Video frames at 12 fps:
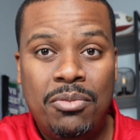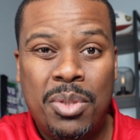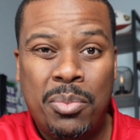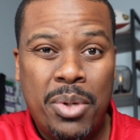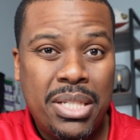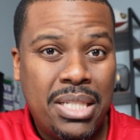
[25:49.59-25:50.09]
But
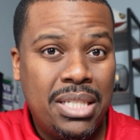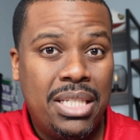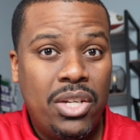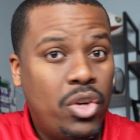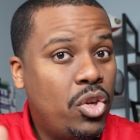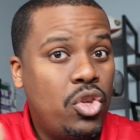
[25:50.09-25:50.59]
the president's
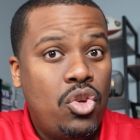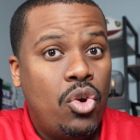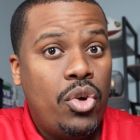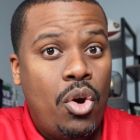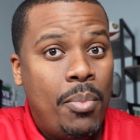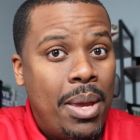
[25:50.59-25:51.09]
dinner, you
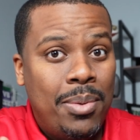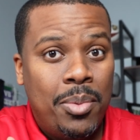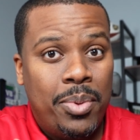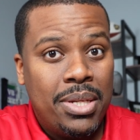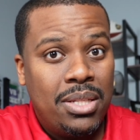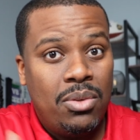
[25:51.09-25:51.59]
don't know. Maybe the
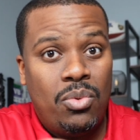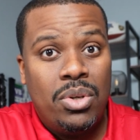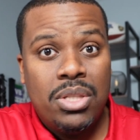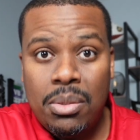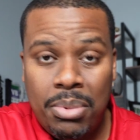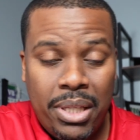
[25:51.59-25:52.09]
president
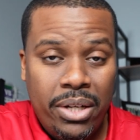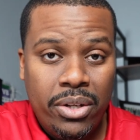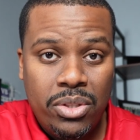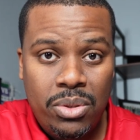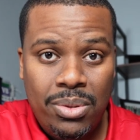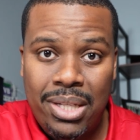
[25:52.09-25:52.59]
wants a player
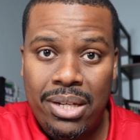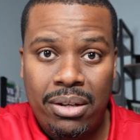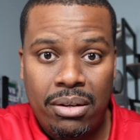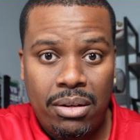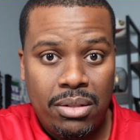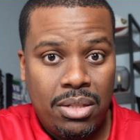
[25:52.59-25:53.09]
or two
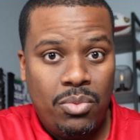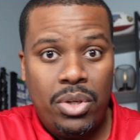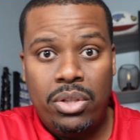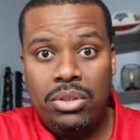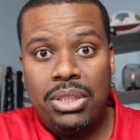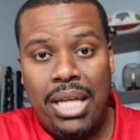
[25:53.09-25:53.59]
there or
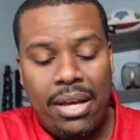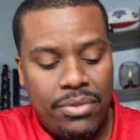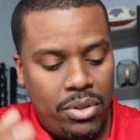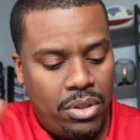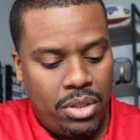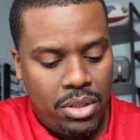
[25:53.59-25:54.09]
someone on staff.
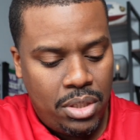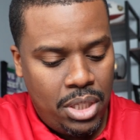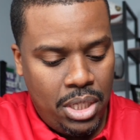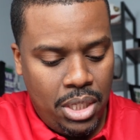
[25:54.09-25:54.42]
So you just